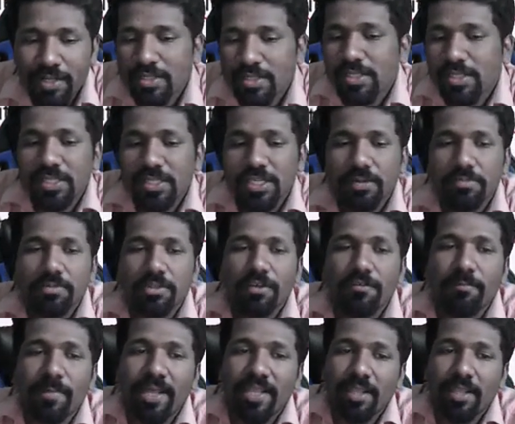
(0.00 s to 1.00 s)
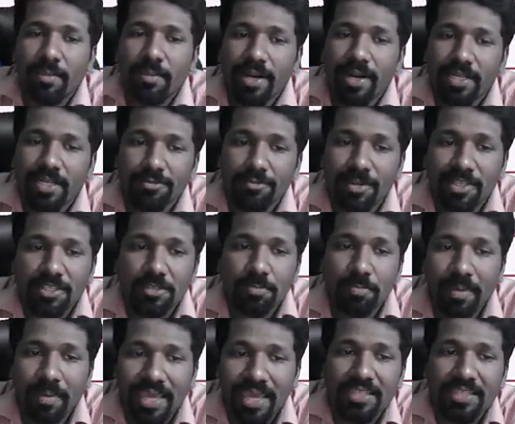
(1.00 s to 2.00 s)
systems of mathematics which
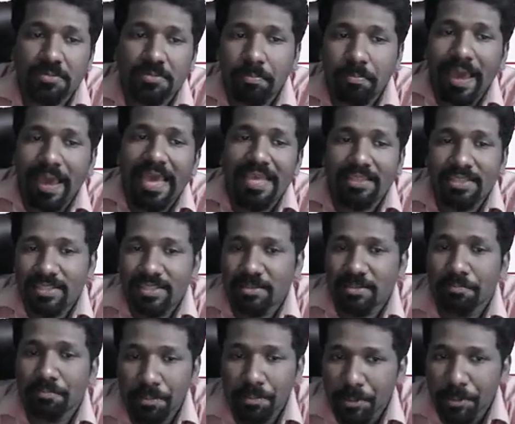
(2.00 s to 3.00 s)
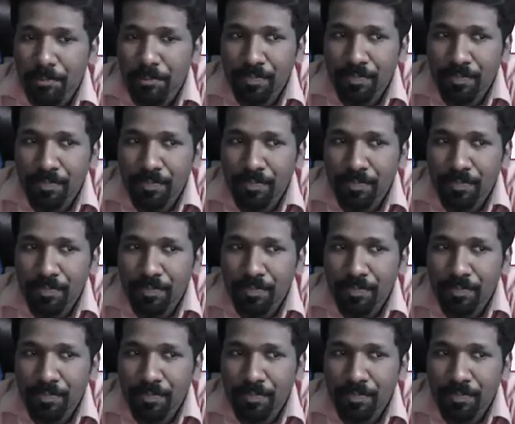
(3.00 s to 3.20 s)
makes math simple.